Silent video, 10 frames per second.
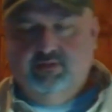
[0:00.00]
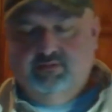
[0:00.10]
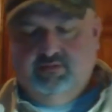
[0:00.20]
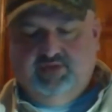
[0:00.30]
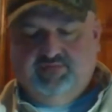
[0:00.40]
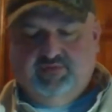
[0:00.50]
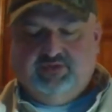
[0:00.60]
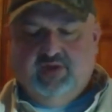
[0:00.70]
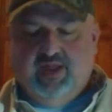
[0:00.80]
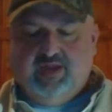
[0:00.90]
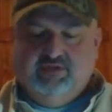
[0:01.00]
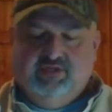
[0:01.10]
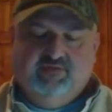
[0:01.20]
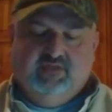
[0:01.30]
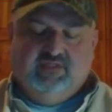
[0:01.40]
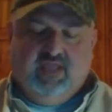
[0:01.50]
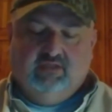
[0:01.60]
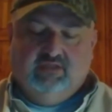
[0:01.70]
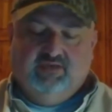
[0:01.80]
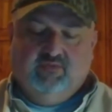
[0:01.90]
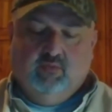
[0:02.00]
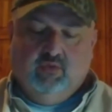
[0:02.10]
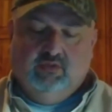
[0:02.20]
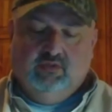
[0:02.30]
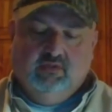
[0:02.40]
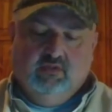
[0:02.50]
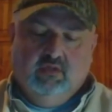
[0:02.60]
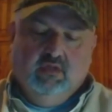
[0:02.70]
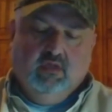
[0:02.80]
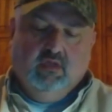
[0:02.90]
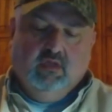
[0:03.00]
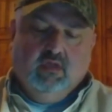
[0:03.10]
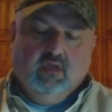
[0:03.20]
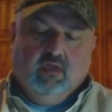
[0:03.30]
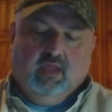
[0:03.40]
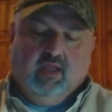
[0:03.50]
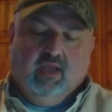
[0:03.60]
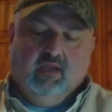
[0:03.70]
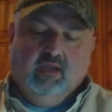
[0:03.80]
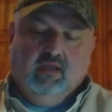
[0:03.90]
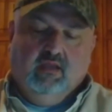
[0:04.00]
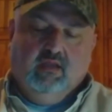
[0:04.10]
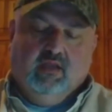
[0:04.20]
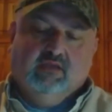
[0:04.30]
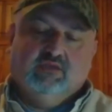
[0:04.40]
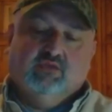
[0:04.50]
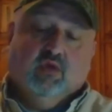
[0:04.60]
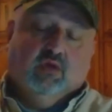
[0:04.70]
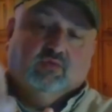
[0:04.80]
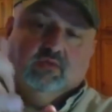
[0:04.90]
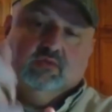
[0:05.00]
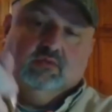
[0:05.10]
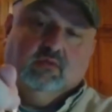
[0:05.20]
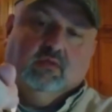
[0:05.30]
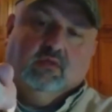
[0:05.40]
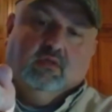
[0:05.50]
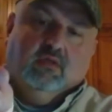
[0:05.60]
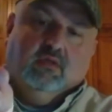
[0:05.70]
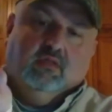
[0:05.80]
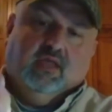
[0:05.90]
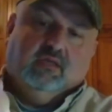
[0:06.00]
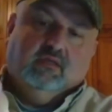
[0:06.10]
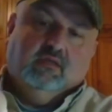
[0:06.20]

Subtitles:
different strikers, different sounds, different woods. And here's a rosewood that.